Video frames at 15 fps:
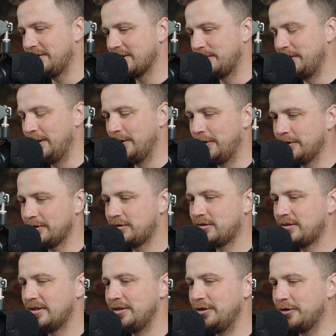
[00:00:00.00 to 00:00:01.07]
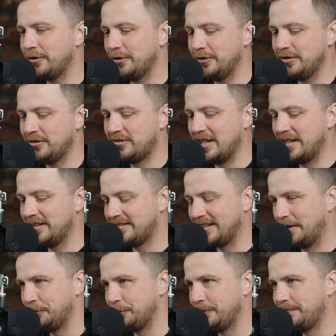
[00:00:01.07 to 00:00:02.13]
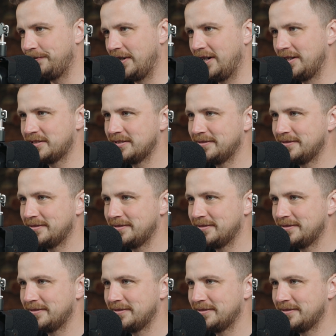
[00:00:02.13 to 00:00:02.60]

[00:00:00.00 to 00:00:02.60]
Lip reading: time it locks, you can set the sound to a fart.